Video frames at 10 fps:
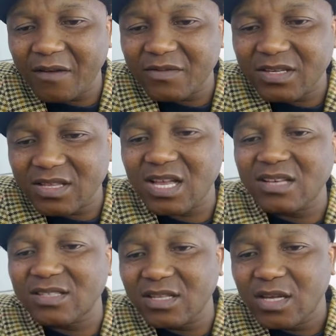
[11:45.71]
This and this
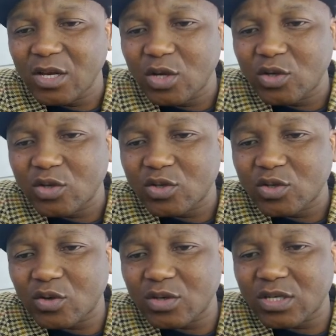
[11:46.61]
cancel.
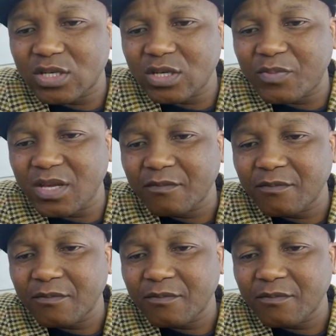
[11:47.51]
So dp